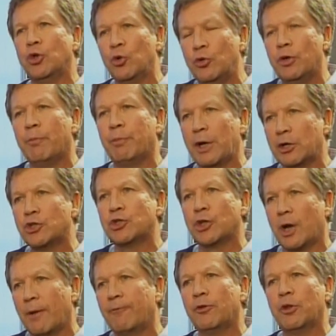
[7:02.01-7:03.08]
Do the best
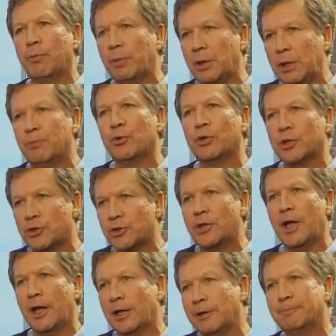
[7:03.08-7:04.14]
job for the people of the
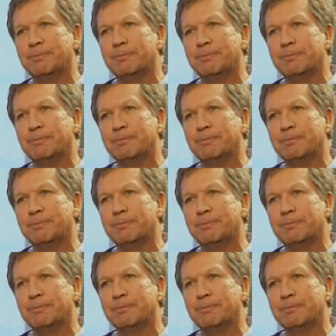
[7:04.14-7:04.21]
state.